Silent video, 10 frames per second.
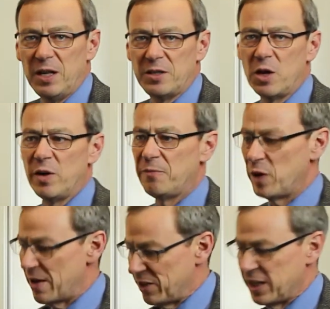So if
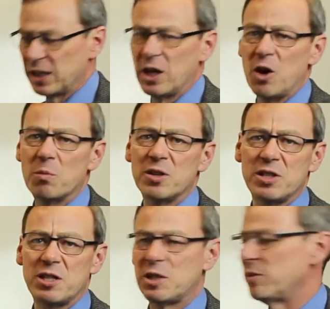we have a kilo ohm
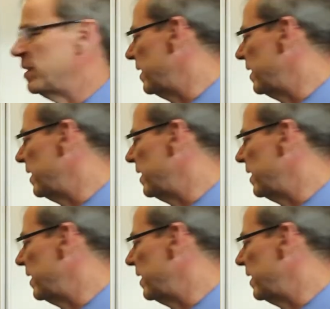resistor in